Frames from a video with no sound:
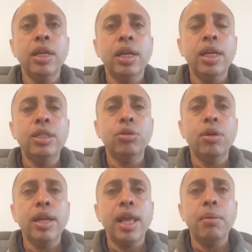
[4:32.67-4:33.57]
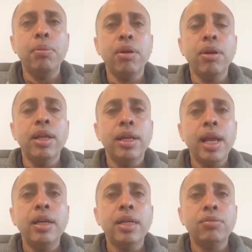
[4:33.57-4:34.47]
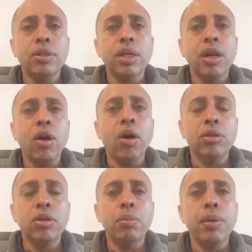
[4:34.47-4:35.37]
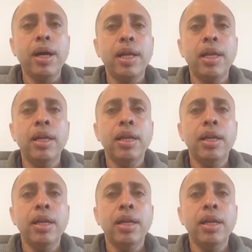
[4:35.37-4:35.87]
is to enable care networks that are authored by